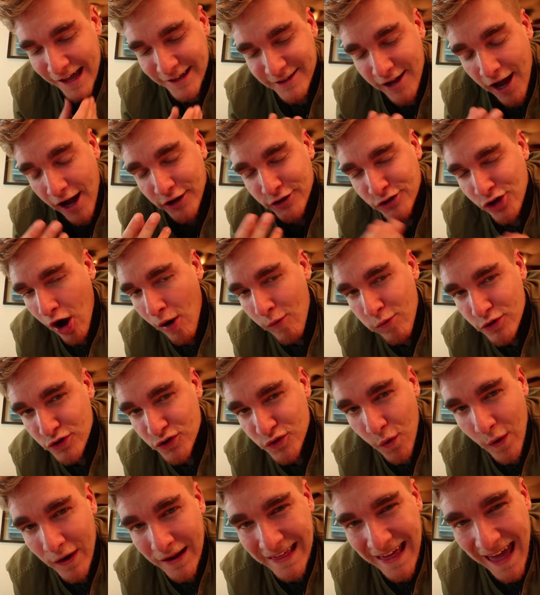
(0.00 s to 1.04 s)
It's October
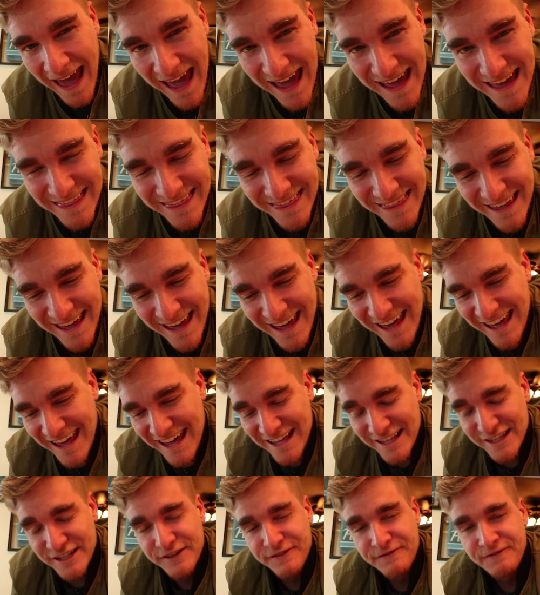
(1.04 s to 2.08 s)
28th.
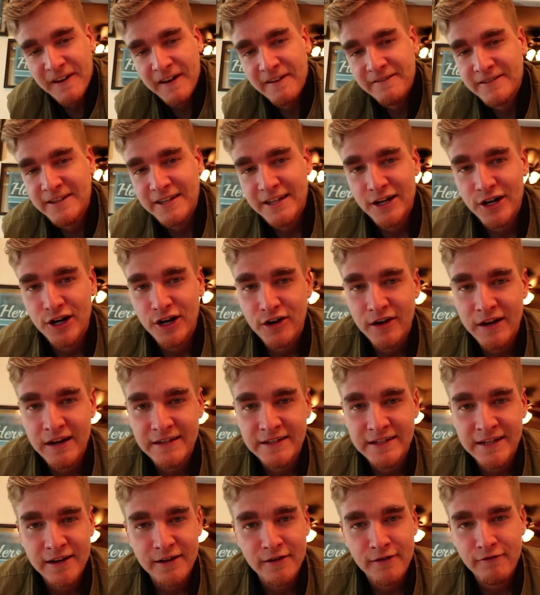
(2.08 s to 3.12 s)
It's 50 degrees
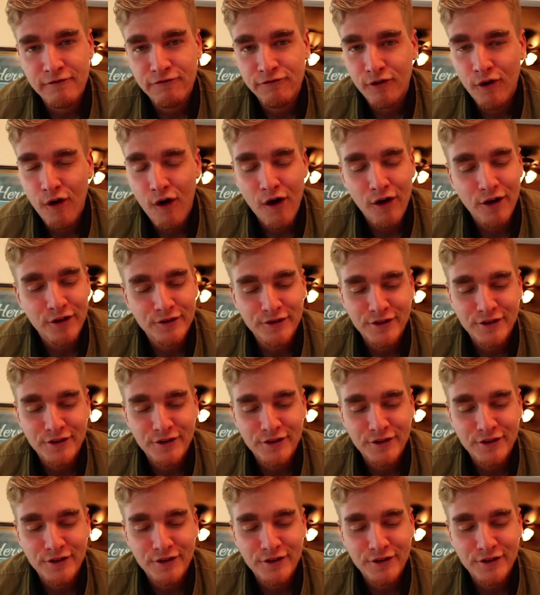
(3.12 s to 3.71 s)
here in Florida,